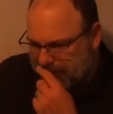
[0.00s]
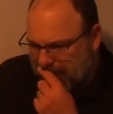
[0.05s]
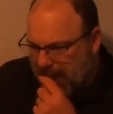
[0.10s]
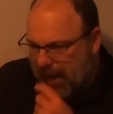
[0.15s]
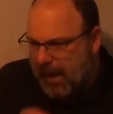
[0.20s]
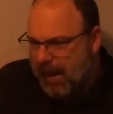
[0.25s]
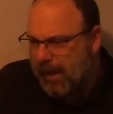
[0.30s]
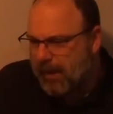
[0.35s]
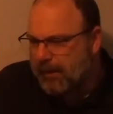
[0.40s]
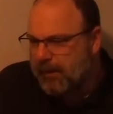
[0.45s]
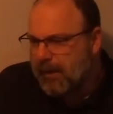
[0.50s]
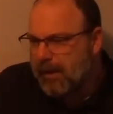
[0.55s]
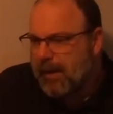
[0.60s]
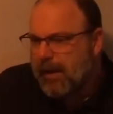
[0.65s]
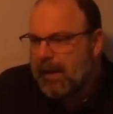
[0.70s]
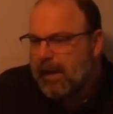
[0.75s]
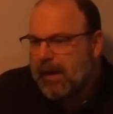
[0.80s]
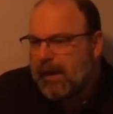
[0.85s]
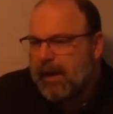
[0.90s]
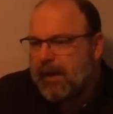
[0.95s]
And
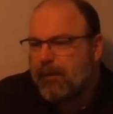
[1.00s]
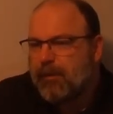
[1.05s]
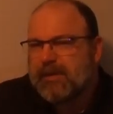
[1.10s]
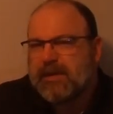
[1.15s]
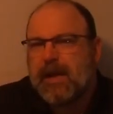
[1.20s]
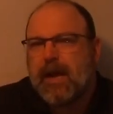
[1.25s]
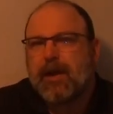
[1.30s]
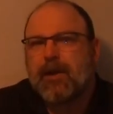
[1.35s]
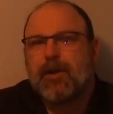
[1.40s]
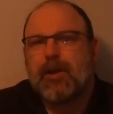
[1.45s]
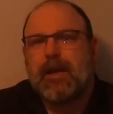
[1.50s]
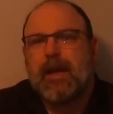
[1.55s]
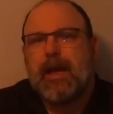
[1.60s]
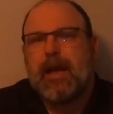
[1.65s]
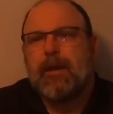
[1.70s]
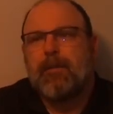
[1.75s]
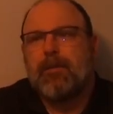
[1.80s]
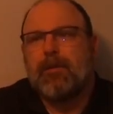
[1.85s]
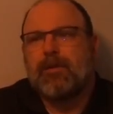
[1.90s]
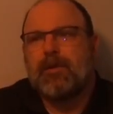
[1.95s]
he was actually
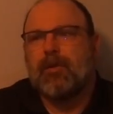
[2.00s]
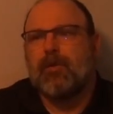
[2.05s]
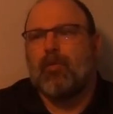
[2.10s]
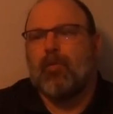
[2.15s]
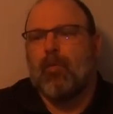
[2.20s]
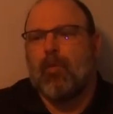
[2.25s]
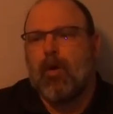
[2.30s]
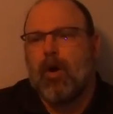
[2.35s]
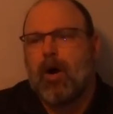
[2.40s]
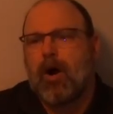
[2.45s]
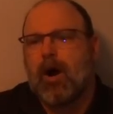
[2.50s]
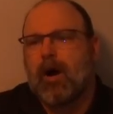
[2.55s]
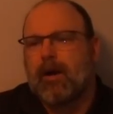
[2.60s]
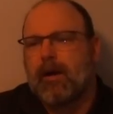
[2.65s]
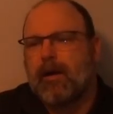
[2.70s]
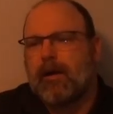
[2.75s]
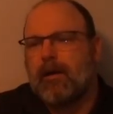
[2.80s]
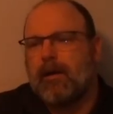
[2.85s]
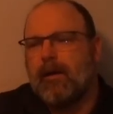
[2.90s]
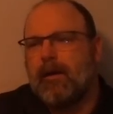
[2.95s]
able to walk
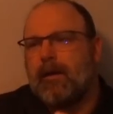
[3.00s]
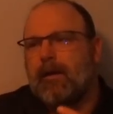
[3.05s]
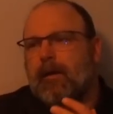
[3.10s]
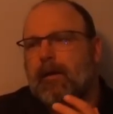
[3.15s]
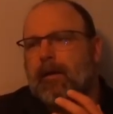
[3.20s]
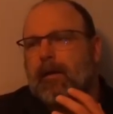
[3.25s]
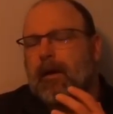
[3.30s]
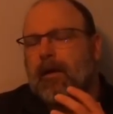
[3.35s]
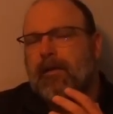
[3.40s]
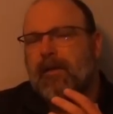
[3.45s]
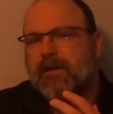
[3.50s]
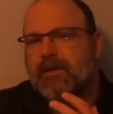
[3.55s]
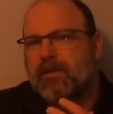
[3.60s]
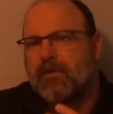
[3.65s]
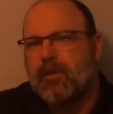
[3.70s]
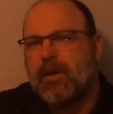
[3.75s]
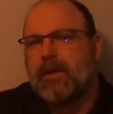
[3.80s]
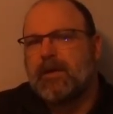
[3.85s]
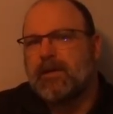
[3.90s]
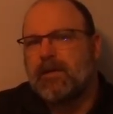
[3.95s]
the
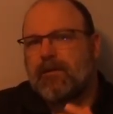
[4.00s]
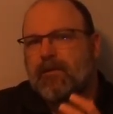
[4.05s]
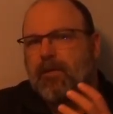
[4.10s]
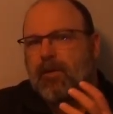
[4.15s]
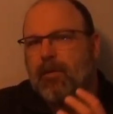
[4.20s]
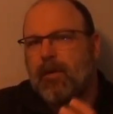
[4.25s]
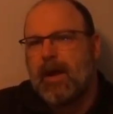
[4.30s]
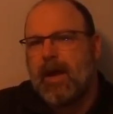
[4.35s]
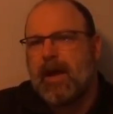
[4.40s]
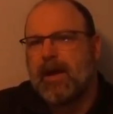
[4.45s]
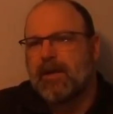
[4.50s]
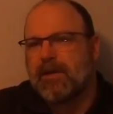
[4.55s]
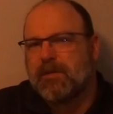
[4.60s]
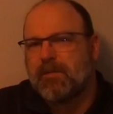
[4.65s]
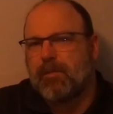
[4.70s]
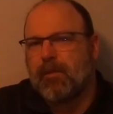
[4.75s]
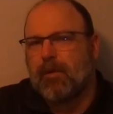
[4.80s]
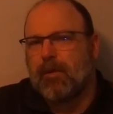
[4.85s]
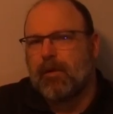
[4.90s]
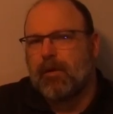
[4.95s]
streets of
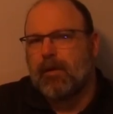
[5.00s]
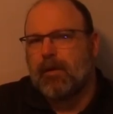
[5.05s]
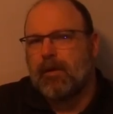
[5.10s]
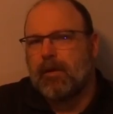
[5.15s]
Johannesburg,